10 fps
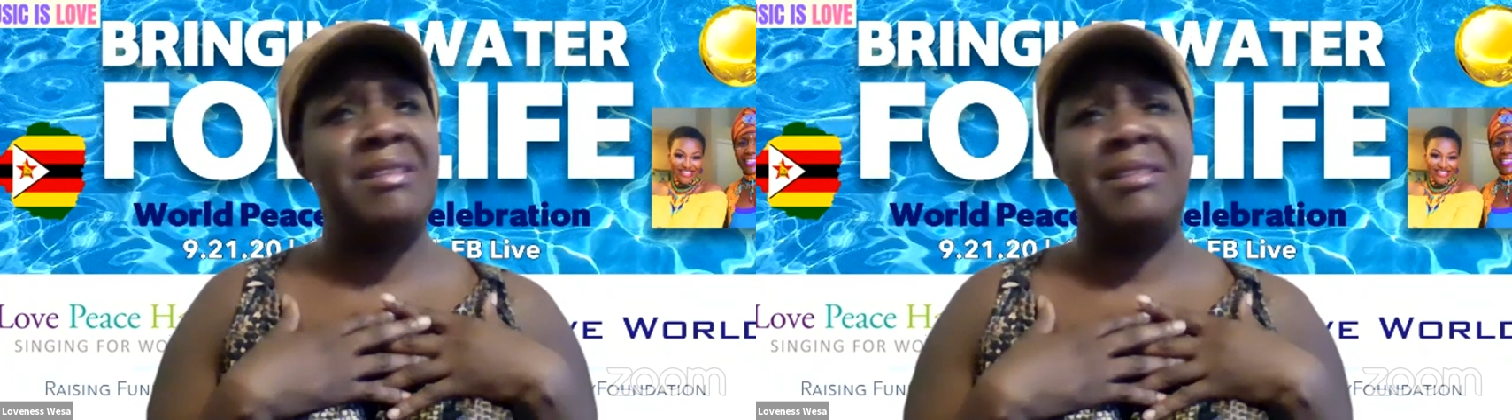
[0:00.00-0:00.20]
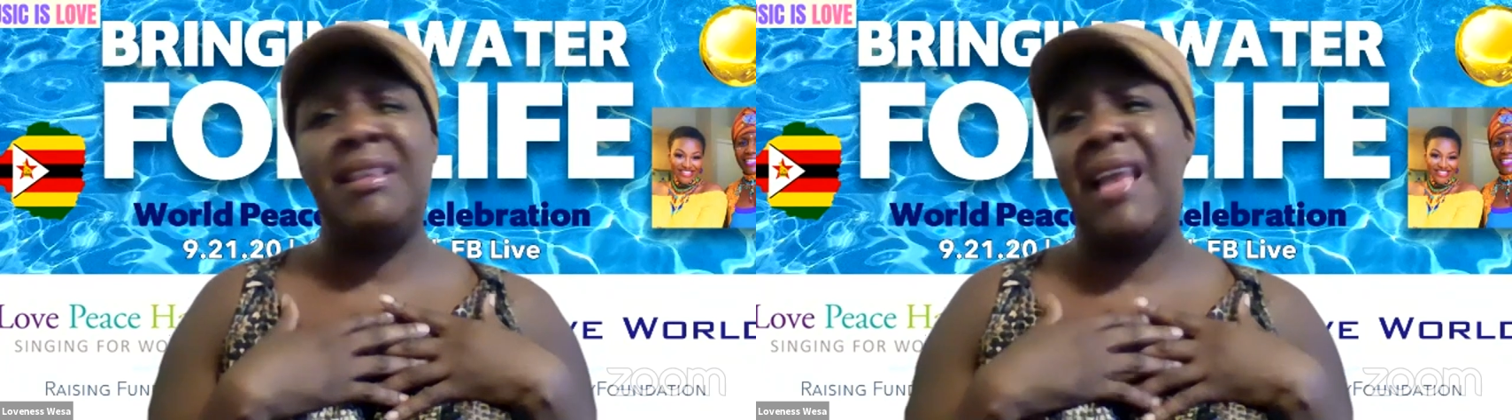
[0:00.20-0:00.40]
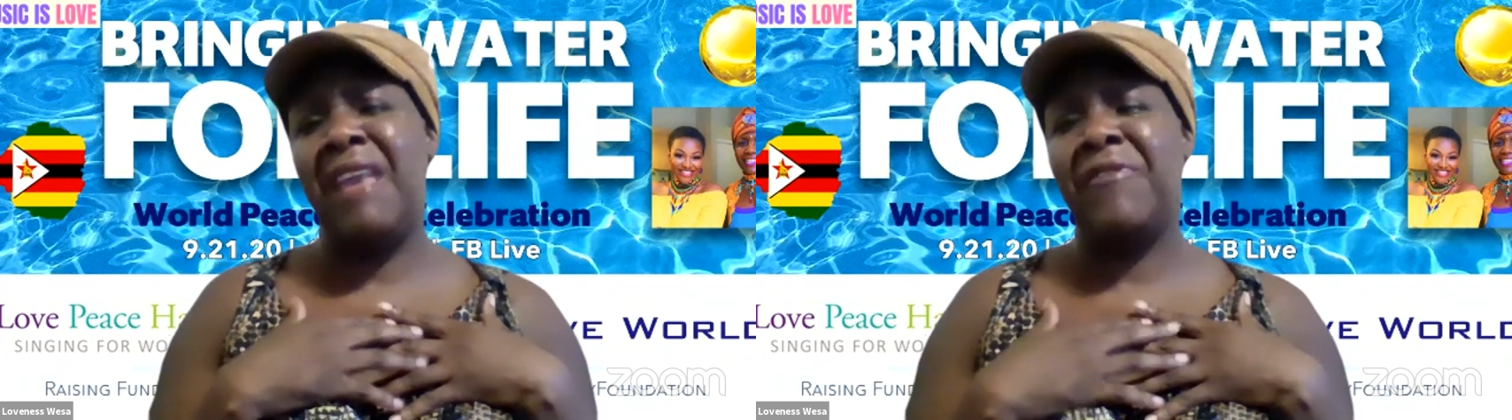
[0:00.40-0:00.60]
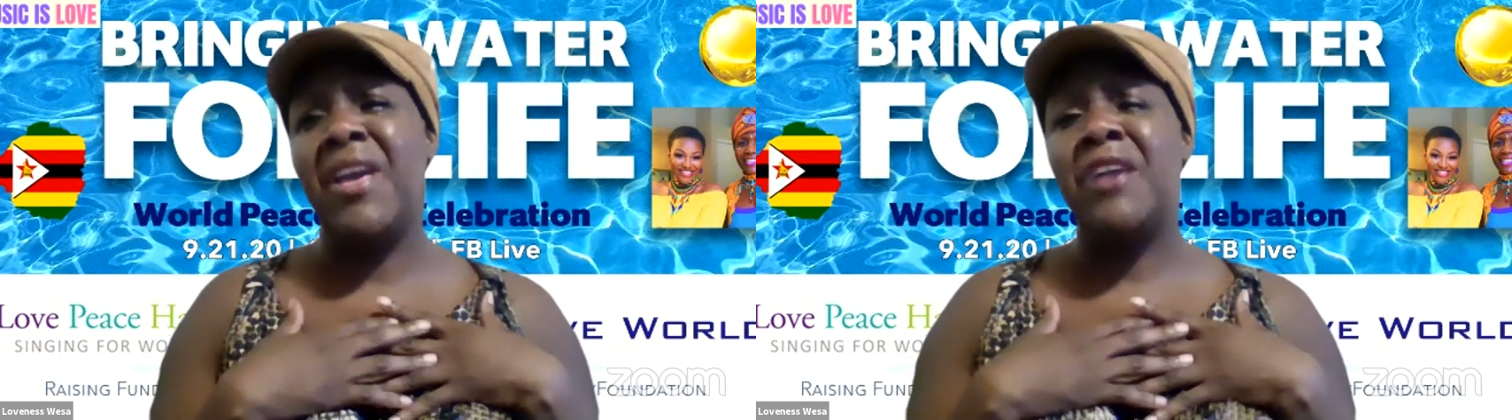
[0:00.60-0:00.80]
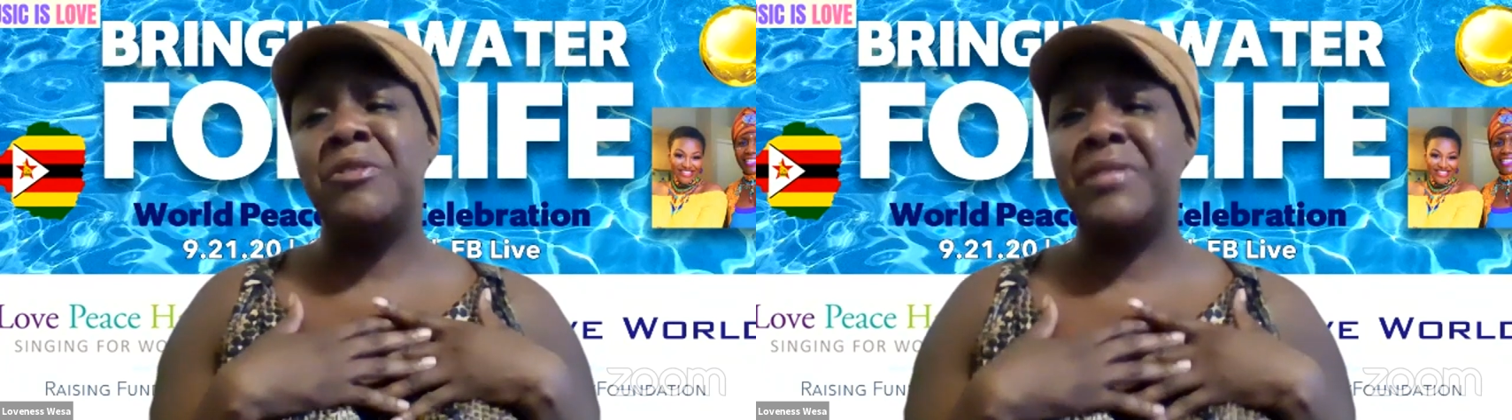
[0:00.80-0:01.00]
is the
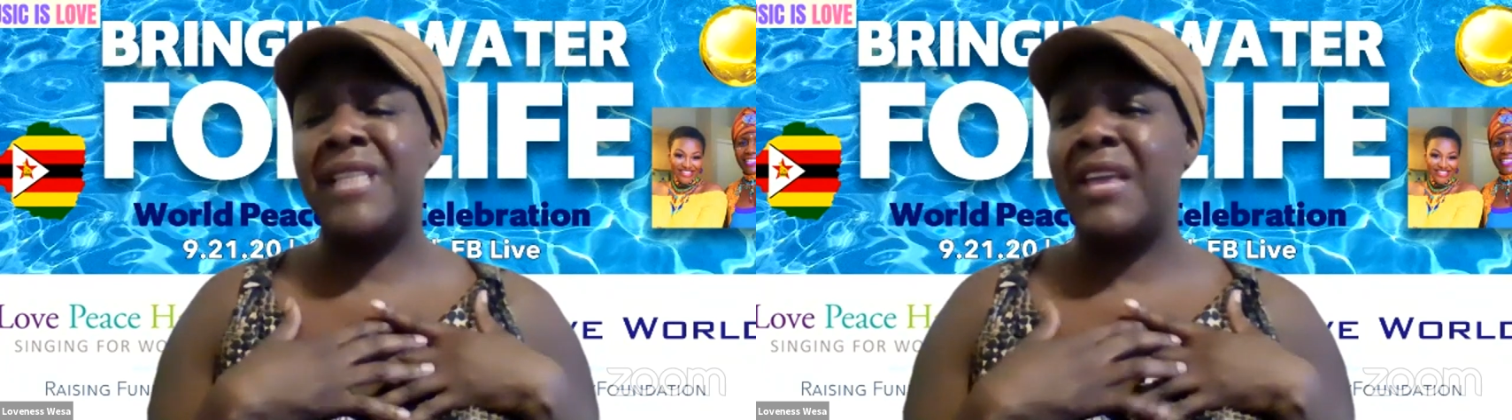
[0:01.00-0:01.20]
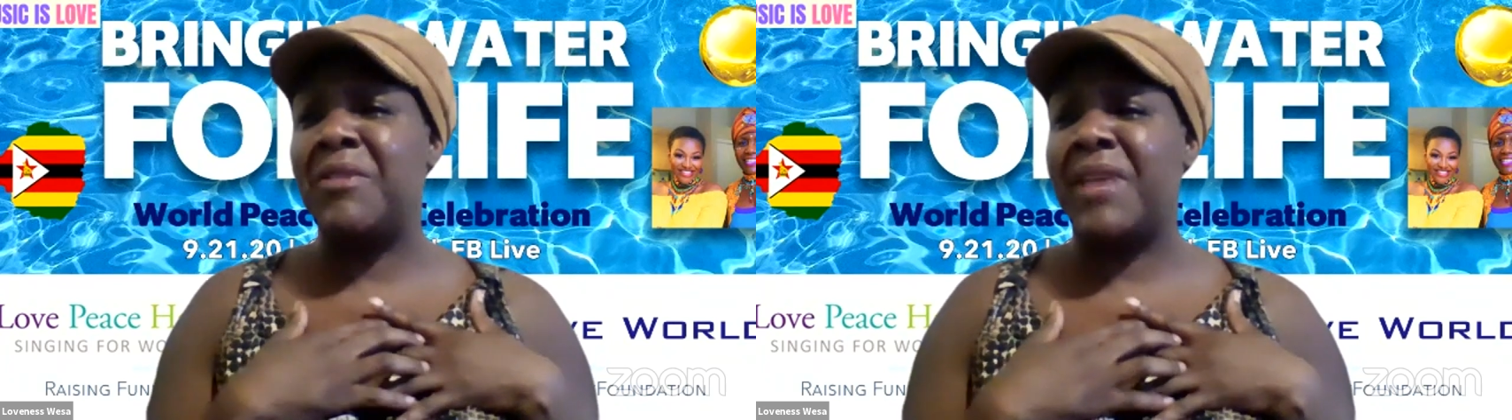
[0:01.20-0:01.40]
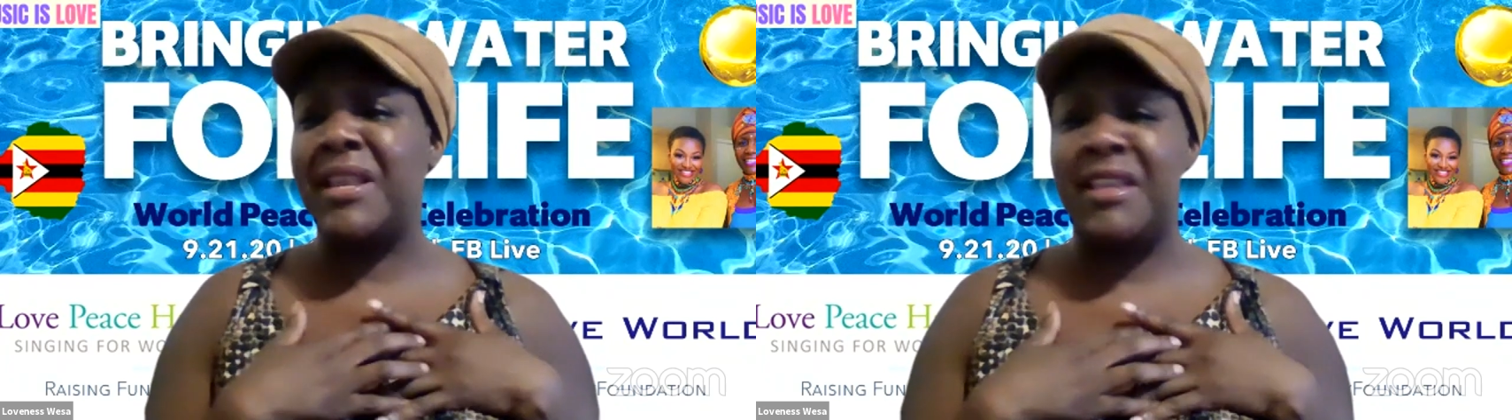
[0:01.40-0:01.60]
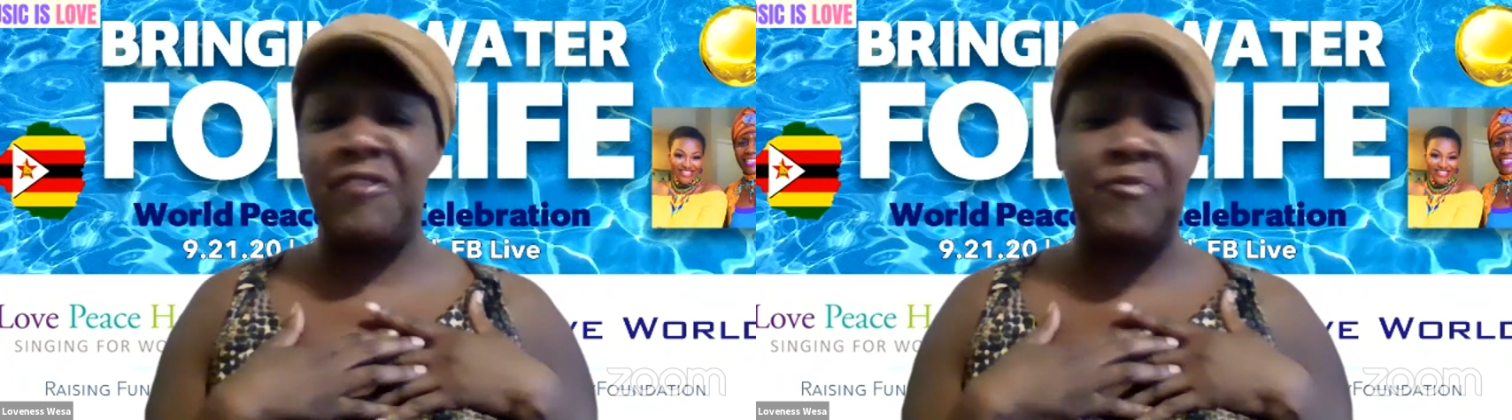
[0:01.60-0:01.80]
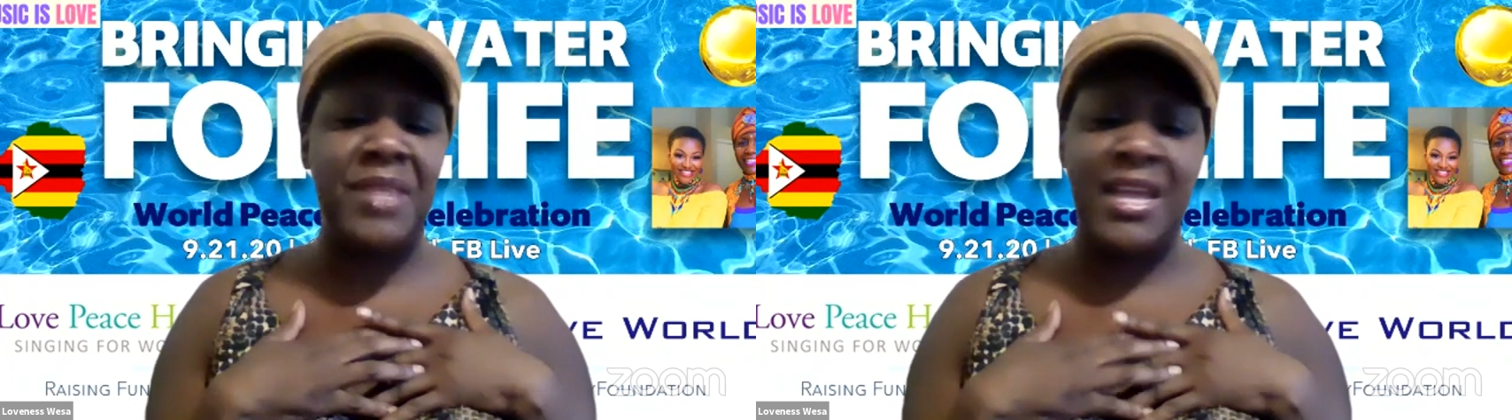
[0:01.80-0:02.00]
life you say you can
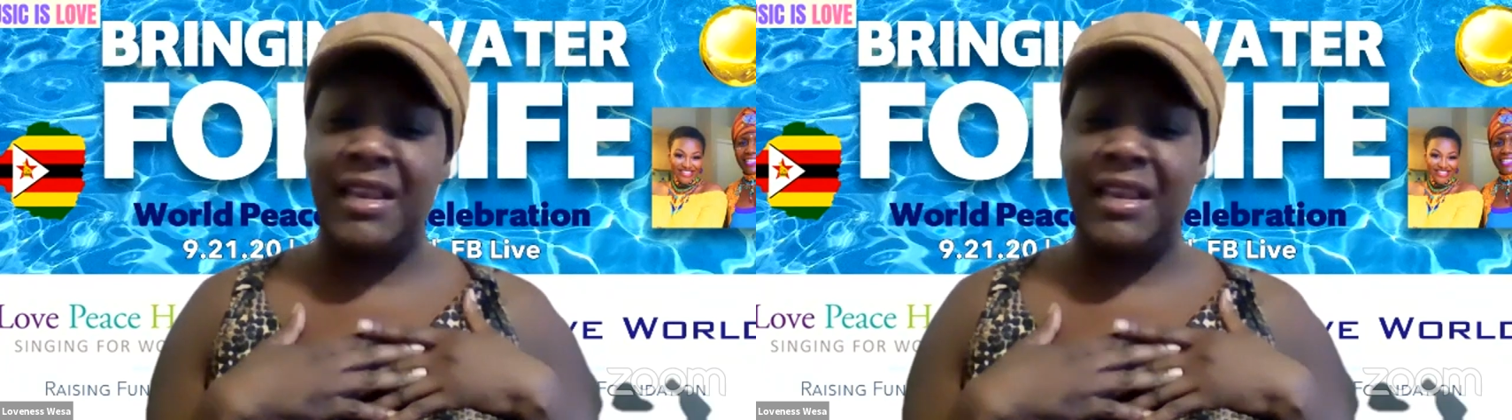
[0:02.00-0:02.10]
give me